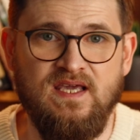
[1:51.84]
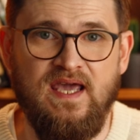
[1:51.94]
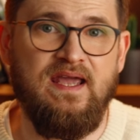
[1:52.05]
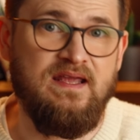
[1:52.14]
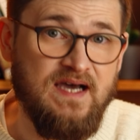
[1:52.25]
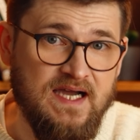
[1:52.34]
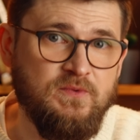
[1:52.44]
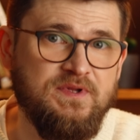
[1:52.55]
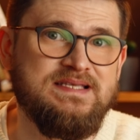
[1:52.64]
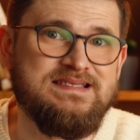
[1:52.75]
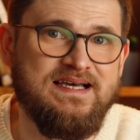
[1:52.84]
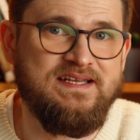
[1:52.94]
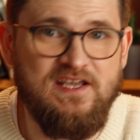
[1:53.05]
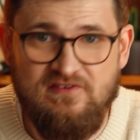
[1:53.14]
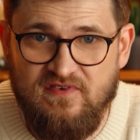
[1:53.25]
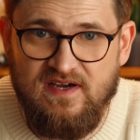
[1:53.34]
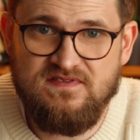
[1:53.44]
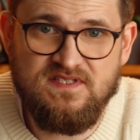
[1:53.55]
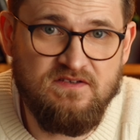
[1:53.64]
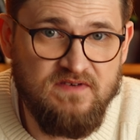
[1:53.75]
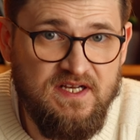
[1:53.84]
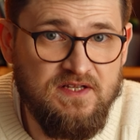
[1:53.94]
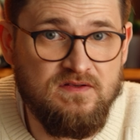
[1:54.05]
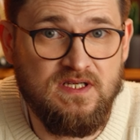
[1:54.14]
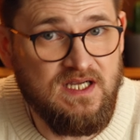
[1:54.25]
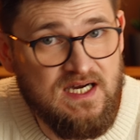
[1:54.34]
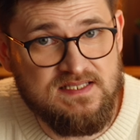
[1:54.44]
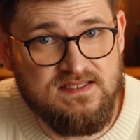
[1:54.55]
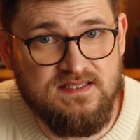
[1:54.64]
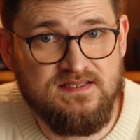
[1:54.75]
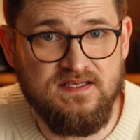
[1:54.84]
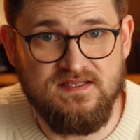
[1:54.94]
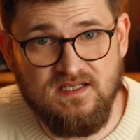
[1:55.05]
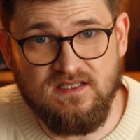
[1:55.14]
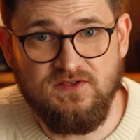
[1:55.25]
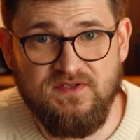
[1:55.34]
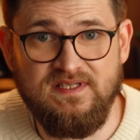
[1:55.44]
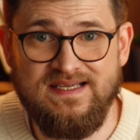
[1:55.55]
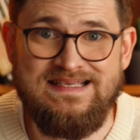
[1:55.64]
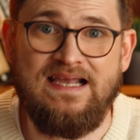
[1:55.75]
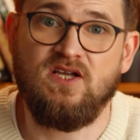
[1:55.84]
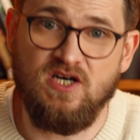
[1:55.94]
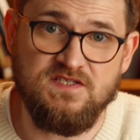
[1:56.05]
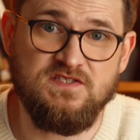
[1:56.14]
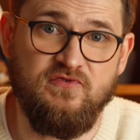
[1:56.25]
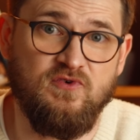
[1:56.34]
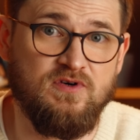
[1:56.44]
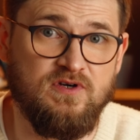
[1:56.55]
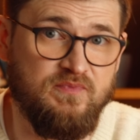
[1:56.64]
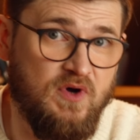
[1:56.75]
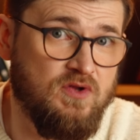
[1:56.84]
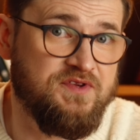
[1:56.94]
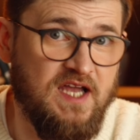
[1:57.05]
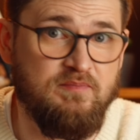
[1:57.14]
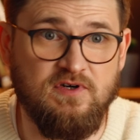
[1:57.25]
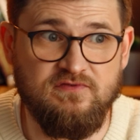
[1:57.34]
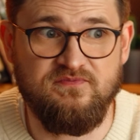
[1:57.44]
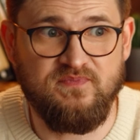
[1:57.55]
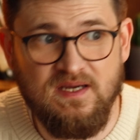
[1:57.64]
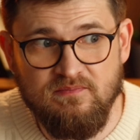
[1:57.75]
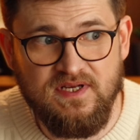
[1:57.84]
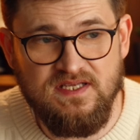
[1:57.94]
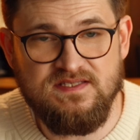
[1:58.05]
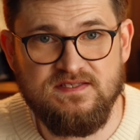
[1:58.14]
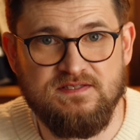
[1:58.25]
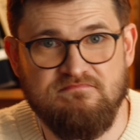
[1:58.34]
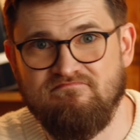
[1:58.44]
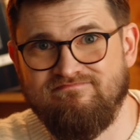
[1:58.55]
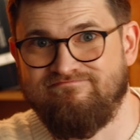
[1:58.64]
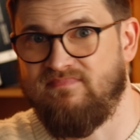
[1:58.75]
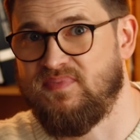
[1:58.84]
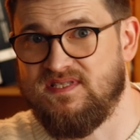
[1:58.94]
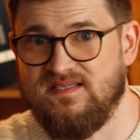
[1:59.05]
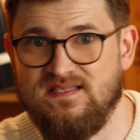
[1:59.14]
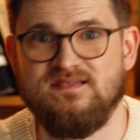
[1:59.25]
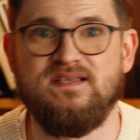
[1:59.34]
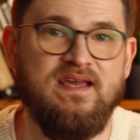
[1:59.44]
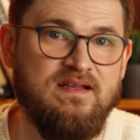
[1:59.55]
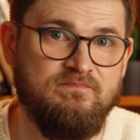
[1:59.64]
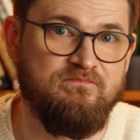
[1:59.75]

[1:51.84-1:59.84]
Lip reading: And I will assign a 5-star rating to the cost, since it's hard to tell exact costs for all type of companies, businesses, and